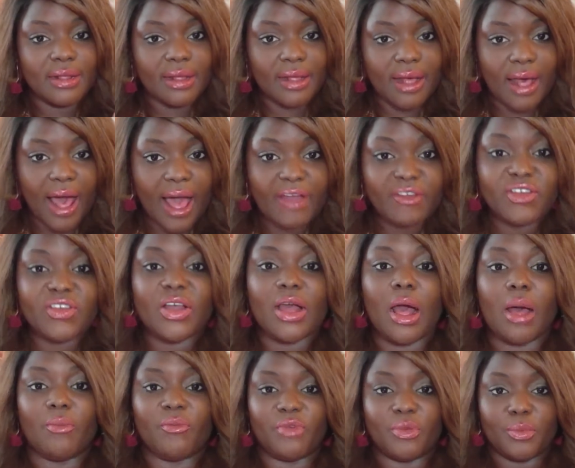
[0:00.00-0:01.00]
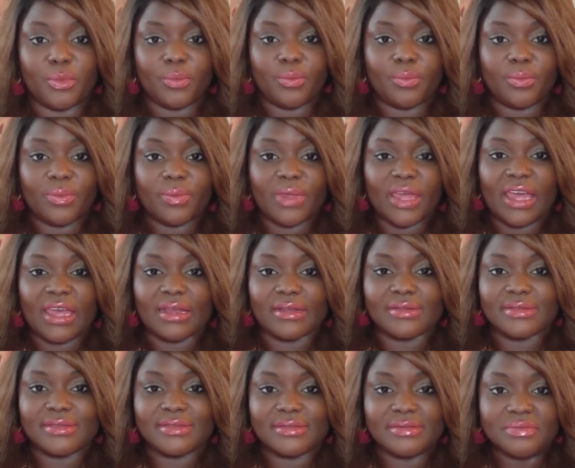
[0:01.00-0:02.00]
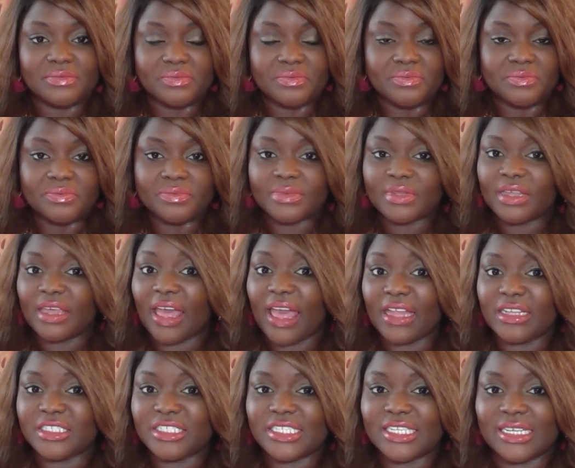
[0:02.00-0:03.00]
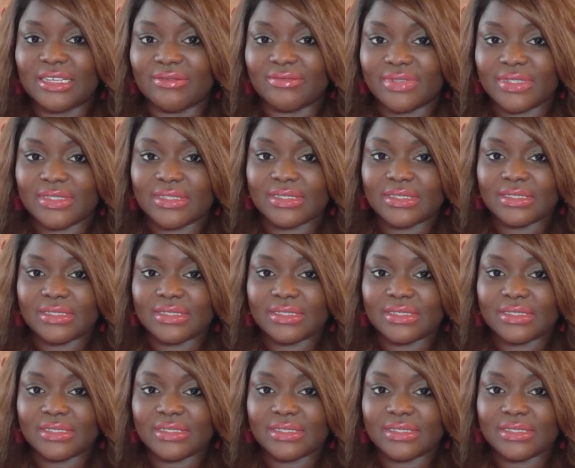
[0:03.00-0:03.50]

I come from kings and chiefs.